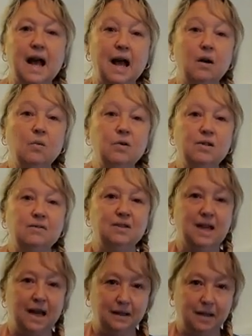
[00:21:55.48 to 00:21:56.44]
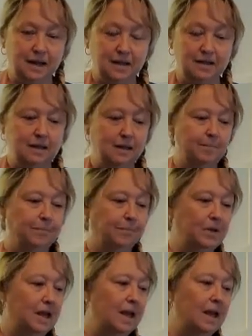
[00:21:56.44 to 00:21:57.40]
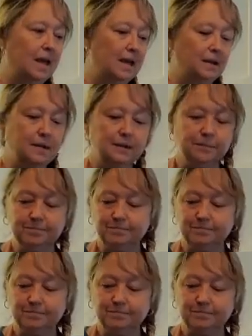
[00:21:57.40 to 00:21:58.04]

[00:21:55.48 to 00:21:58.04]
hours of daylight. And